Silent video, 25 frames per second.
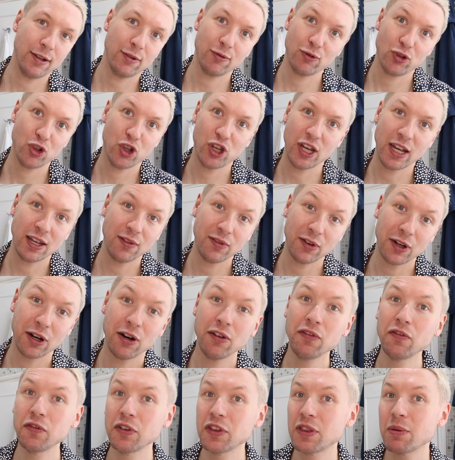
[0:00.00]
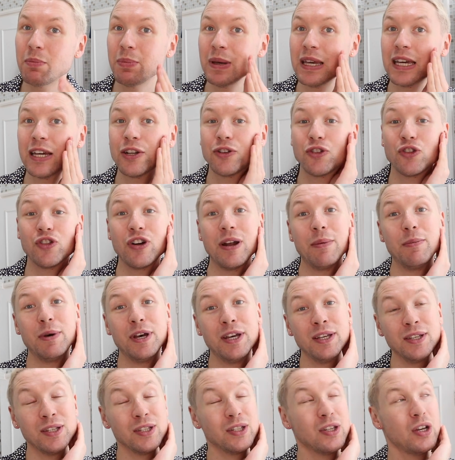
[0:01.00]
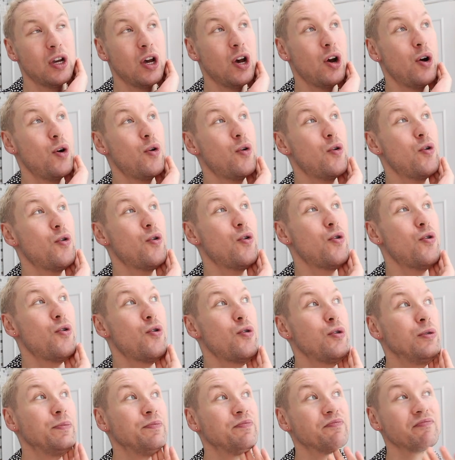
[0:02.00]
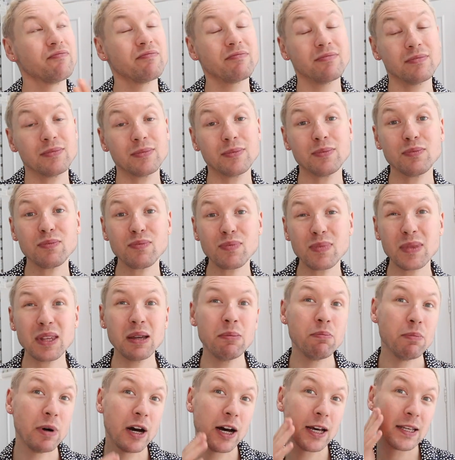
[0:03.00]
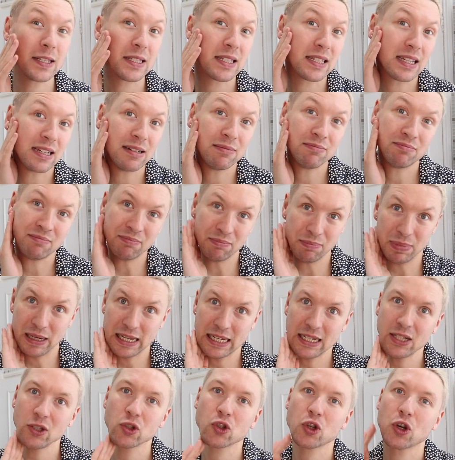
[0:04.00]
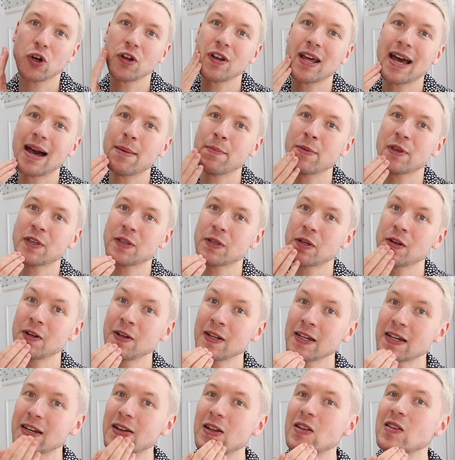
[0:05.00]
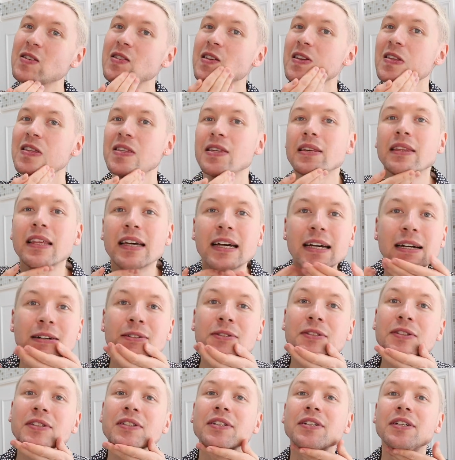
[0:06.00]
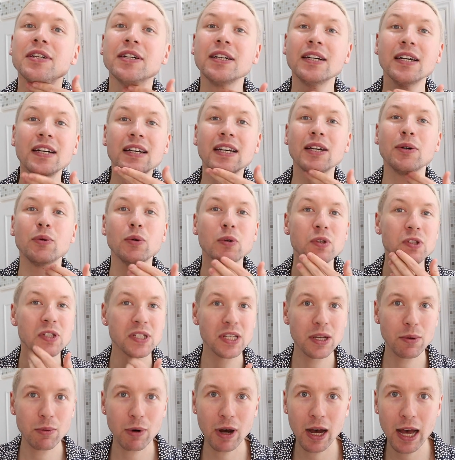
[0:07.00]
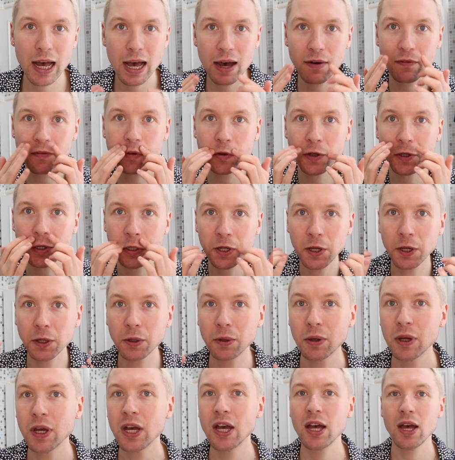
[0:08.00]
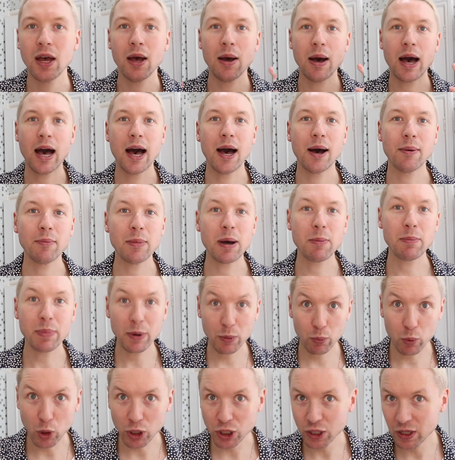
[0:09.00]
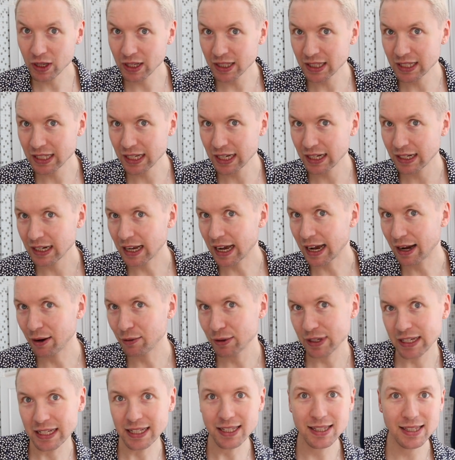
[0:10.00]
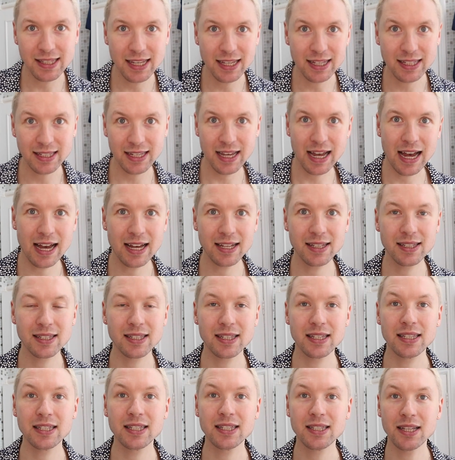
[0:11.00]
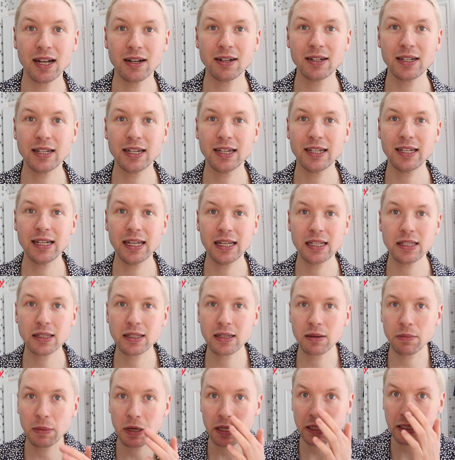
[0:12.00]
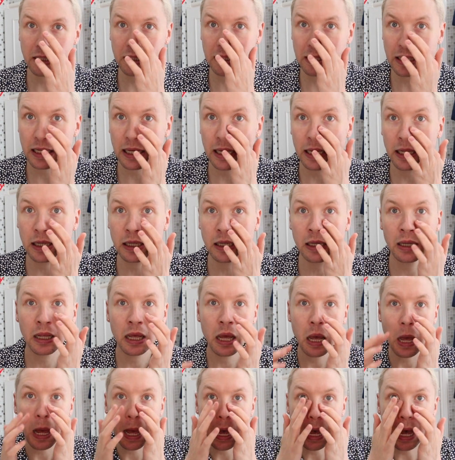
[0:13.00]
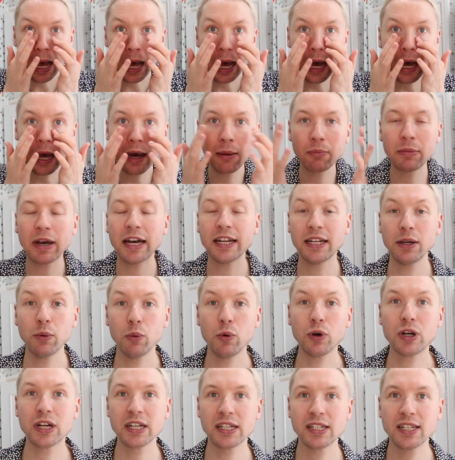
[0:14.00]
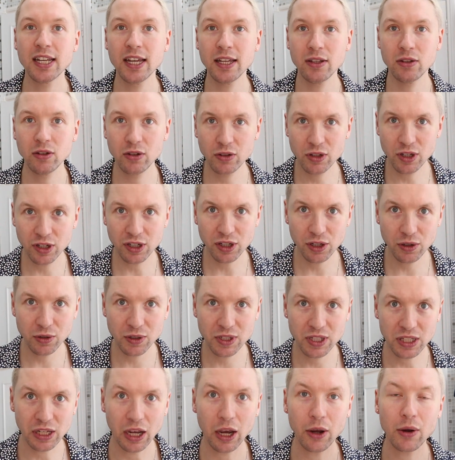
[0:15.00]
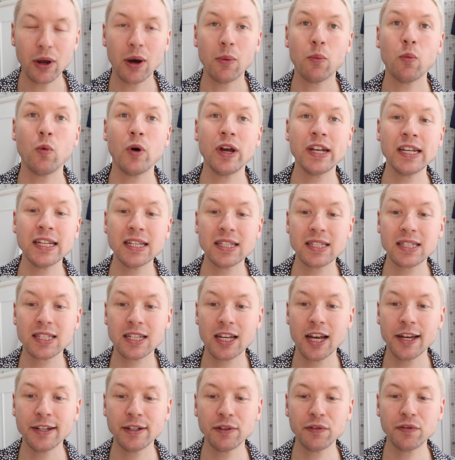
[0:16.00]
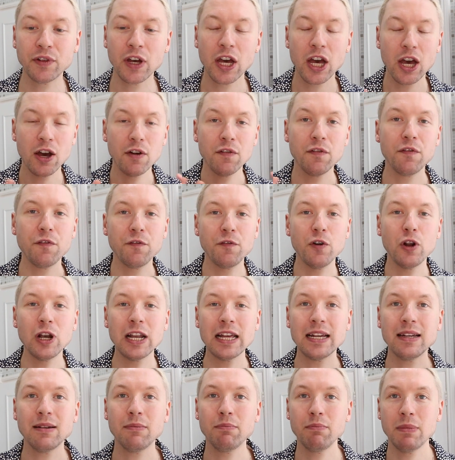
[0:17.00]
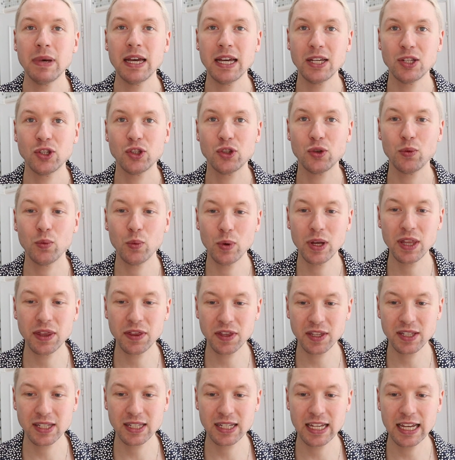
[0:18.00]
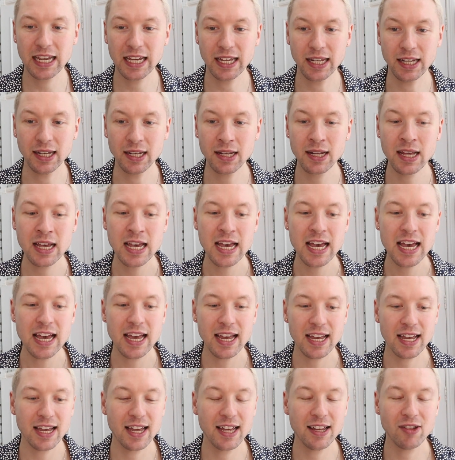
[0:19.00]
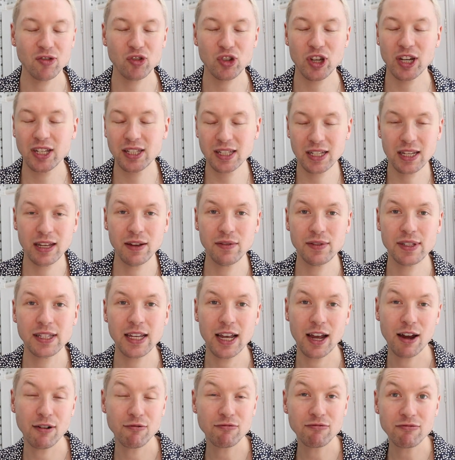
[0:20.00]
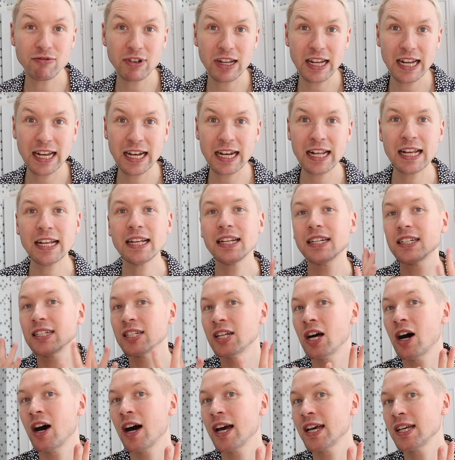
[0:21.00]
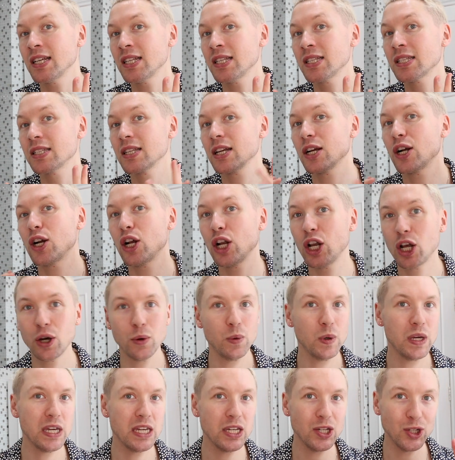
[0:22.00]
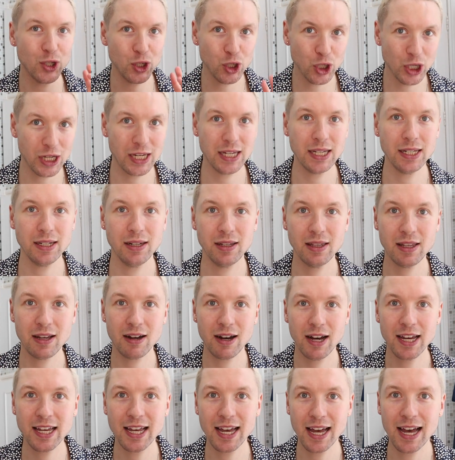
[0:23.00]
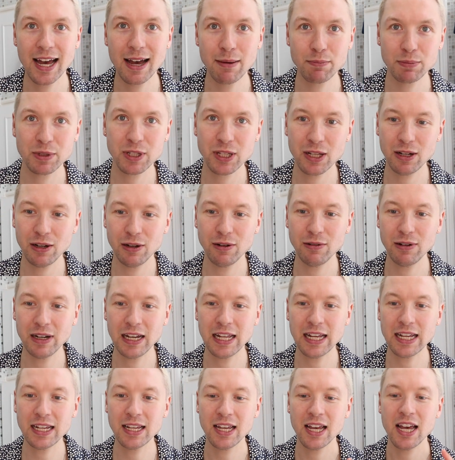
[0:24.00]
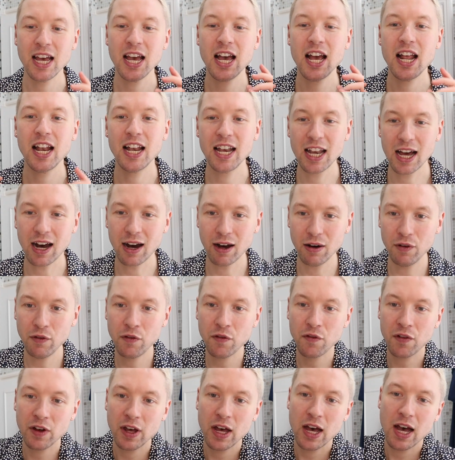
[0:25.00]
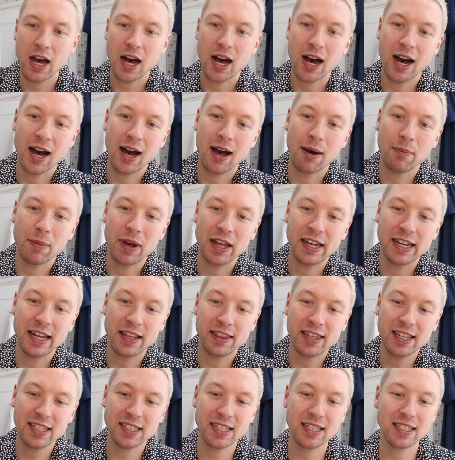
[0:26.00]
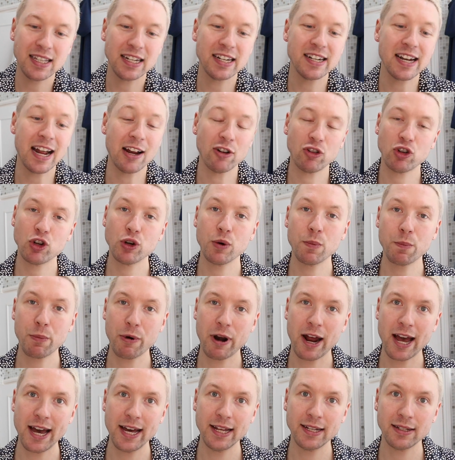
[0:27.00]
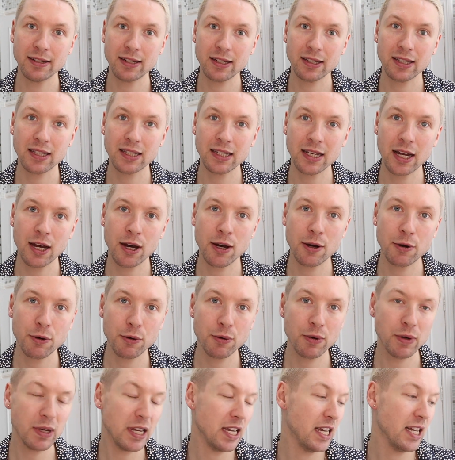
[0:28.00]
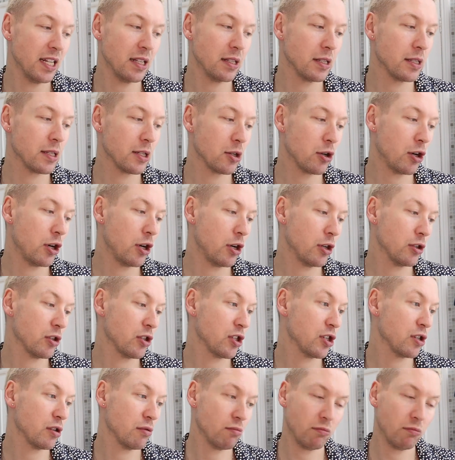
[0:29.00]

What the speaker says: shave it off with the beard trimmers, or buy some bleach on Amazon and get it sent to the house. We'll see what I have to do. But what you can see now is this has sunken into my skin, and it will continue to do so. And when it's kind of fully meshed with the skin, it just gives it a really nice glowy sheen that I absolutely love. Now this is a natural brand, so it's got